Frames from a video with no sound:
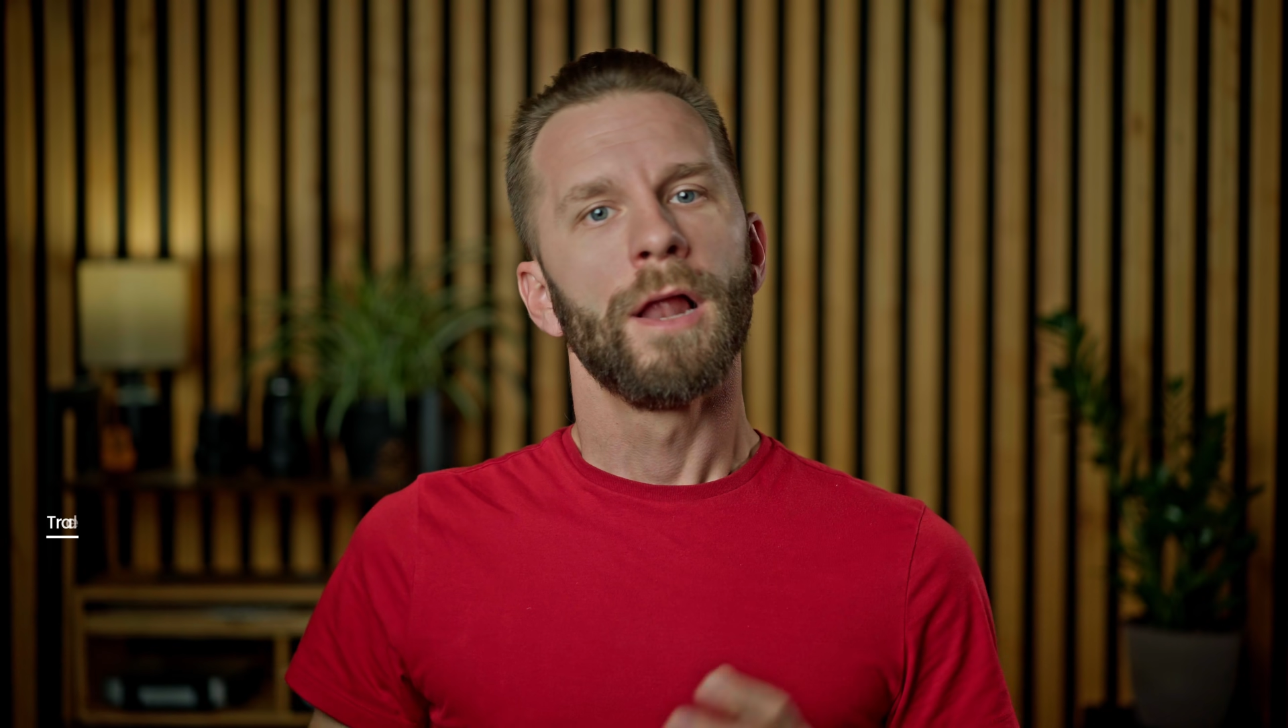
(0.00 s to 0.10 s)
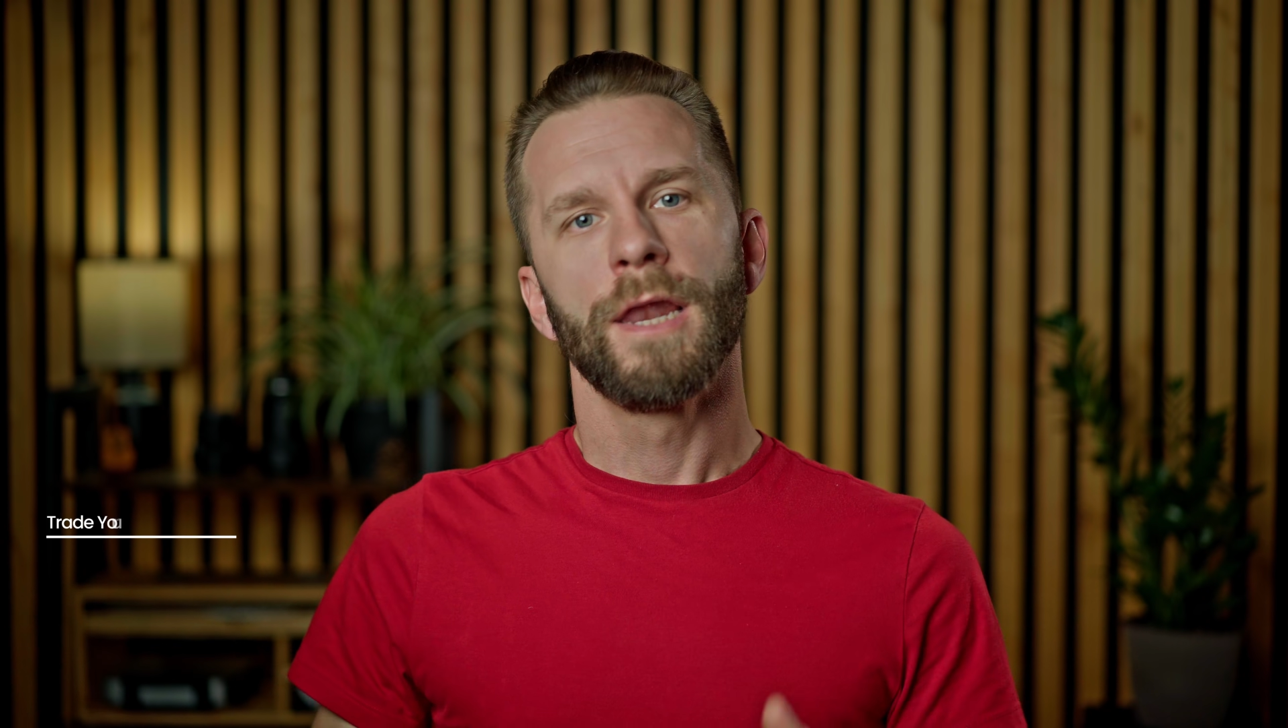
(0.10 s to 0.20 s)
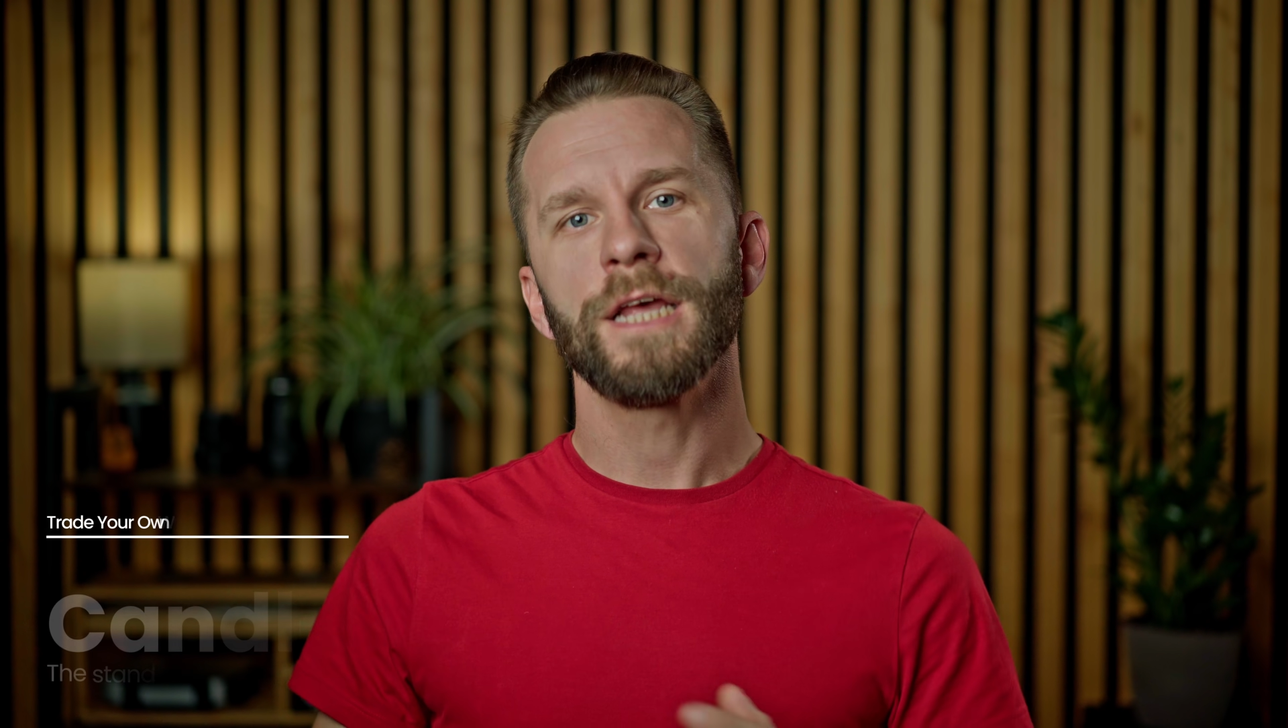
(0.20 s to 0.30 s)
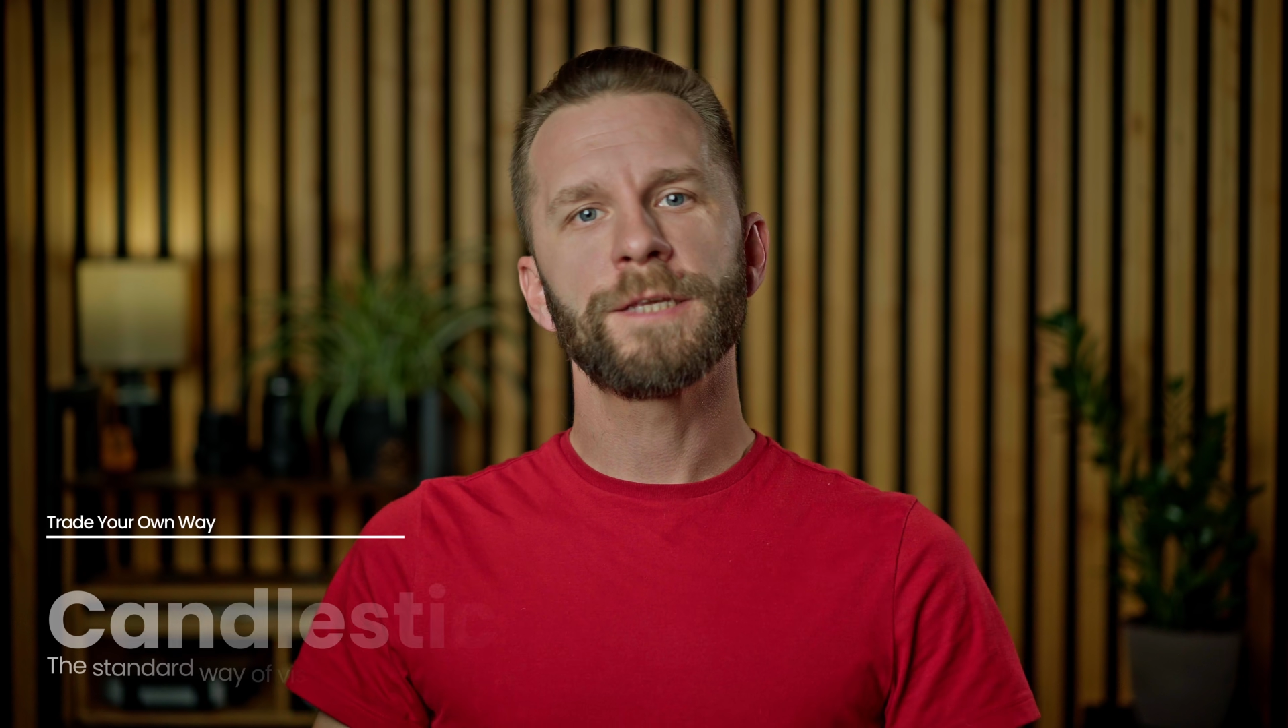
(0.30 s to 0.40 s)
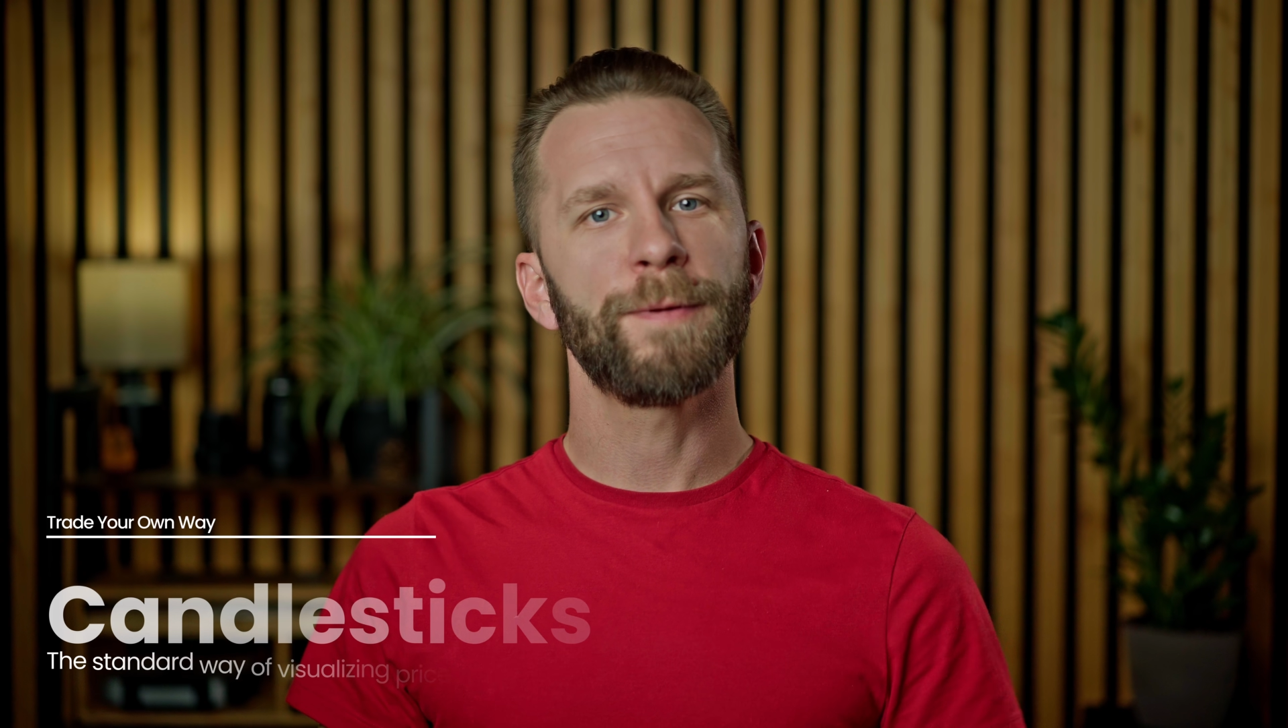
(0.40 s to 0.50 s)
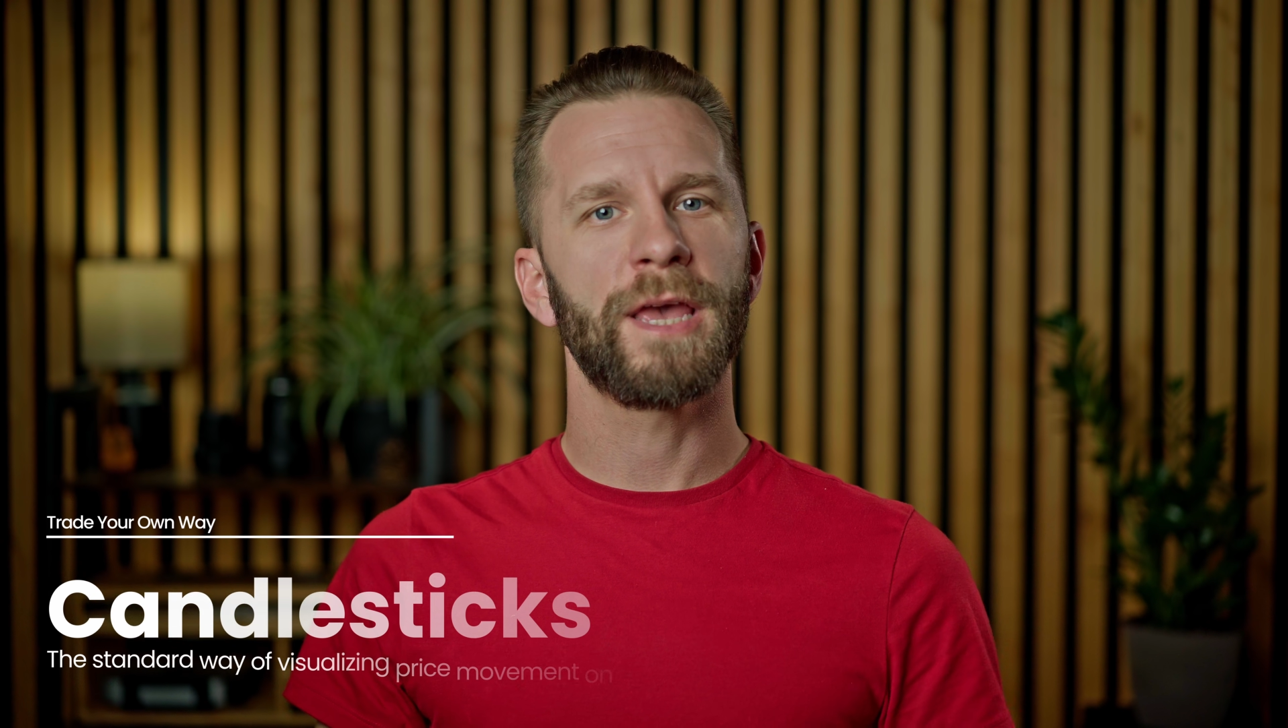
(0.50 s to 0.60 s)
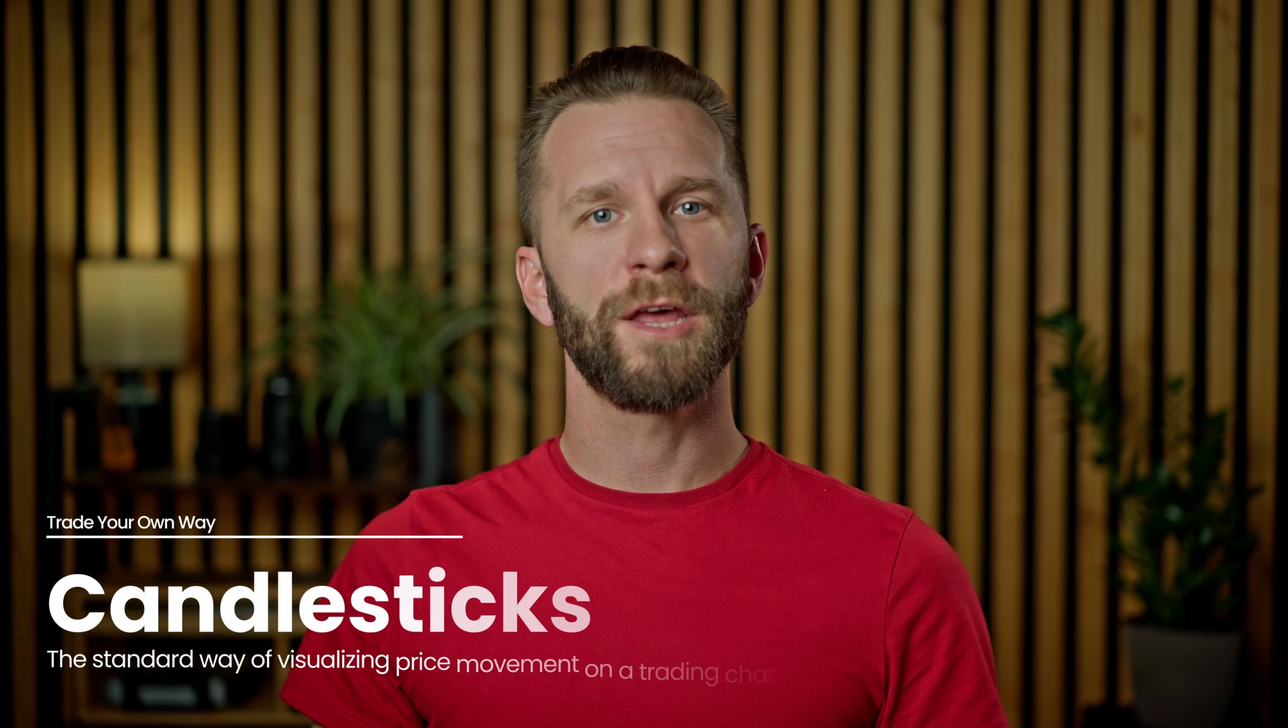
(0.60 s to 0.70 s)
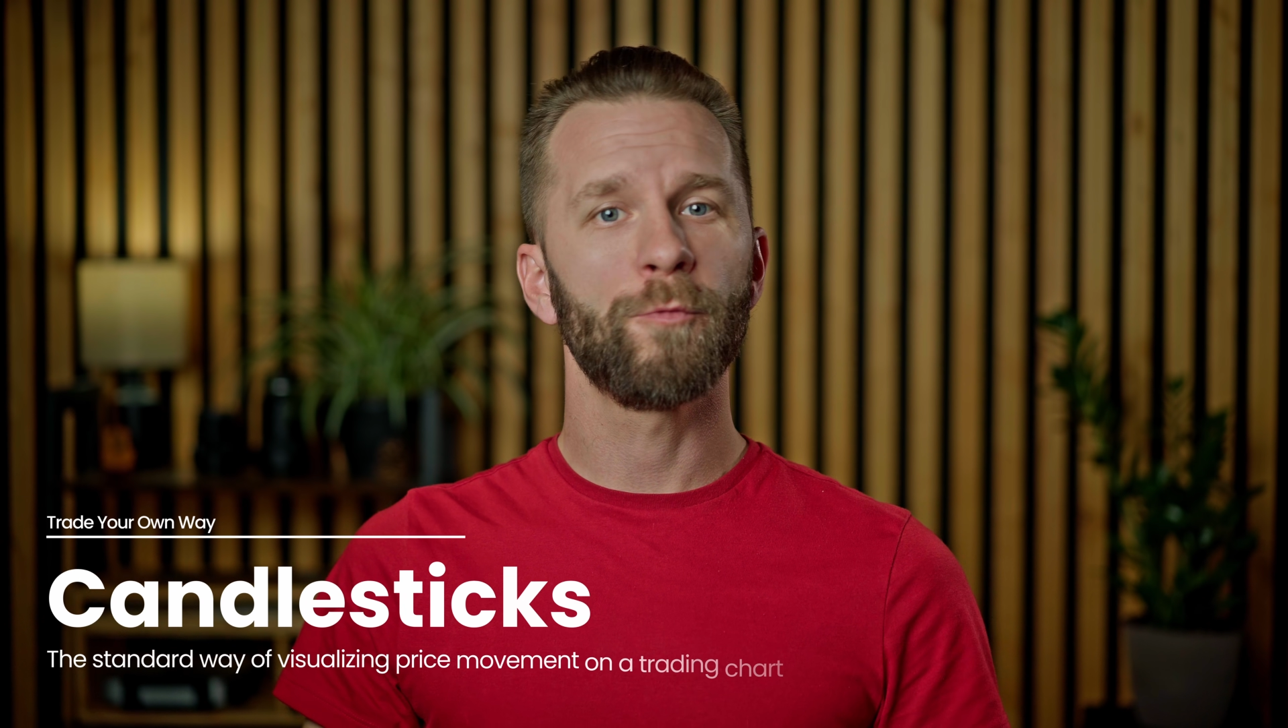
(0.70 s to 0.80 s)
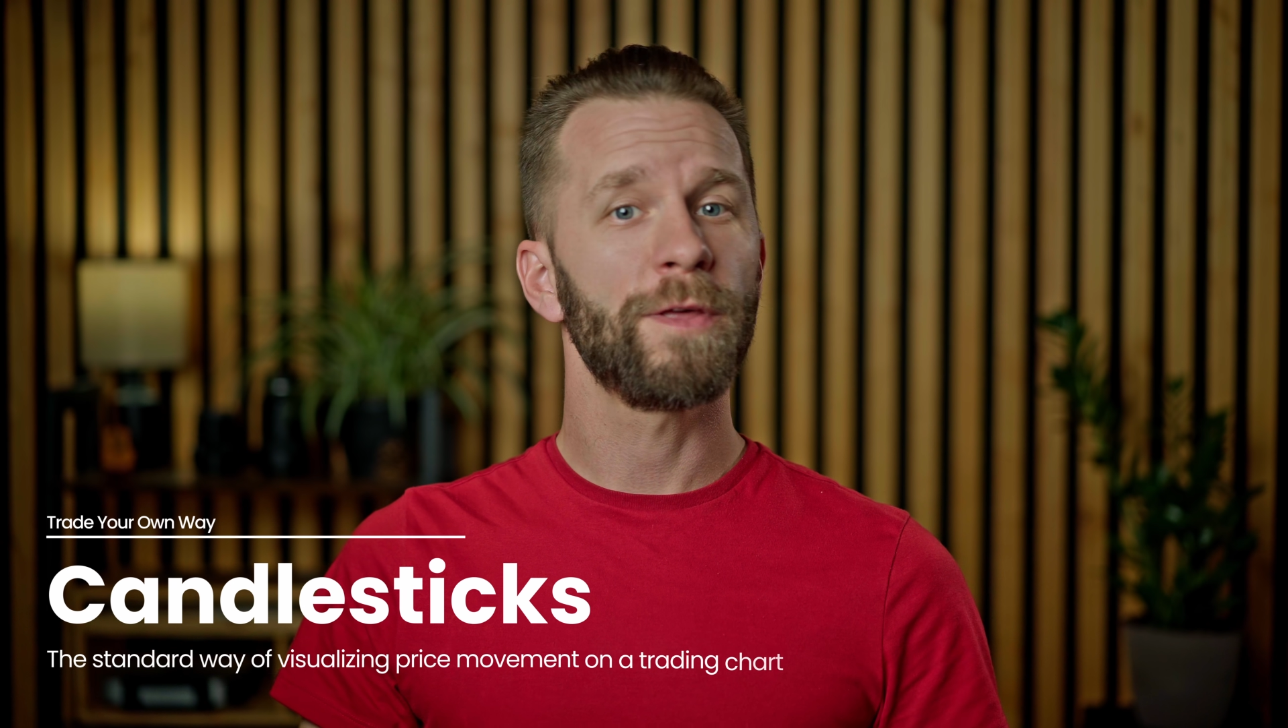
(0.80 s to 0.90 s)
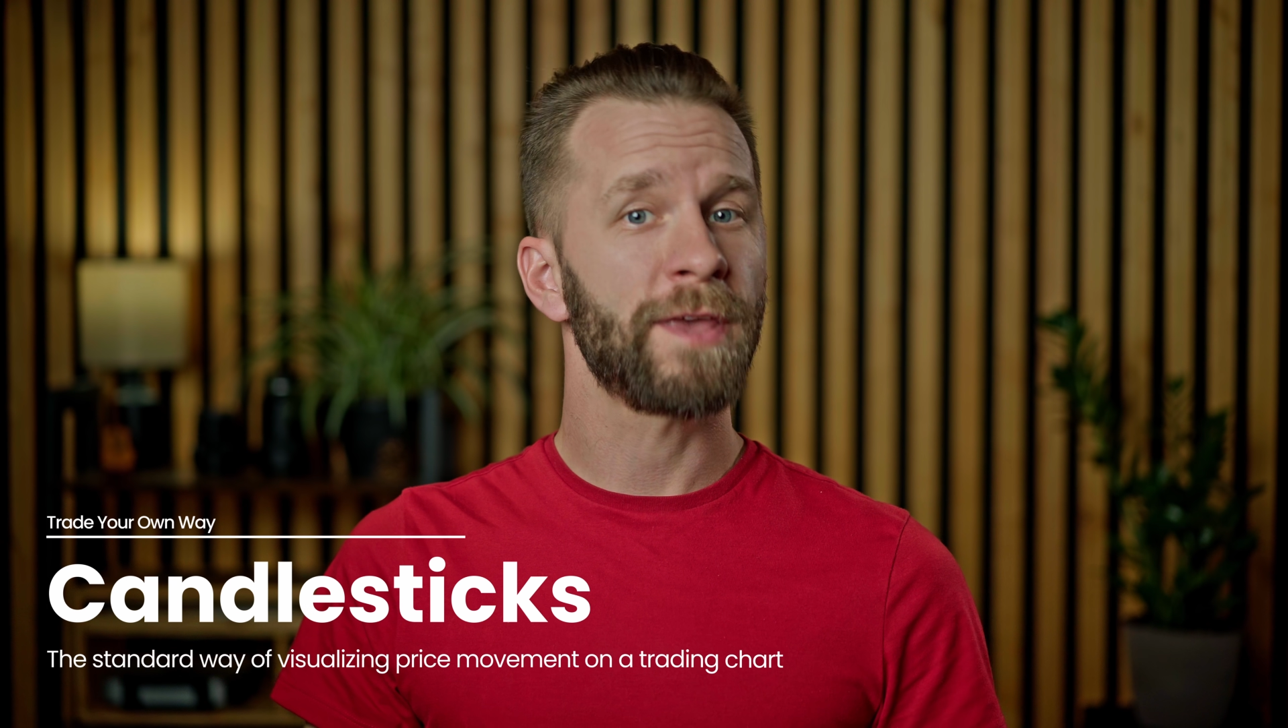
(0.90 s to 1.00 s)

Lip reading: Let's begin with